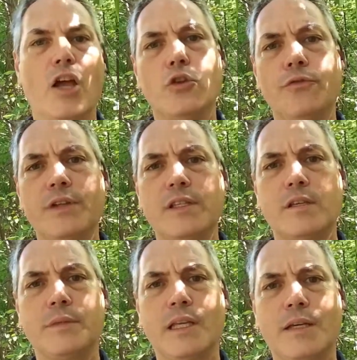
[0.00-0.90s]
Do you feel
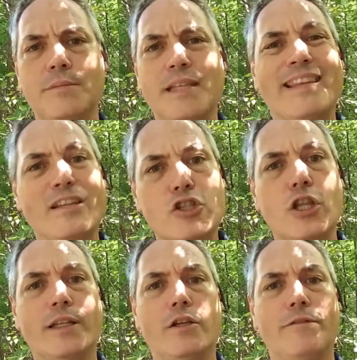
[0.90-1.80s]
sometimes that there's
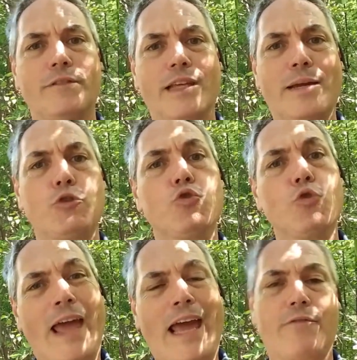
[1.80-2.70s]
not enough time to do
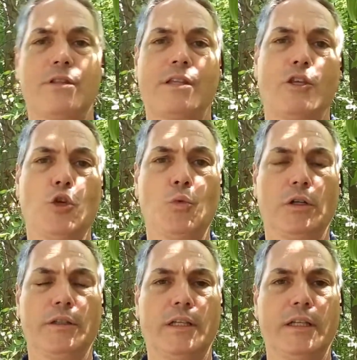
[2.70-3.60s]
everything you
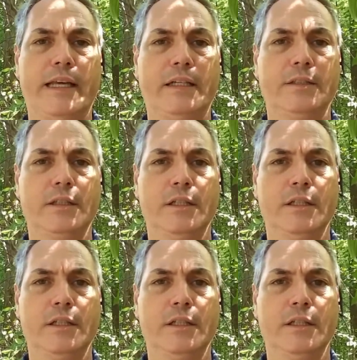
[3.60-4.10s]
want in a day?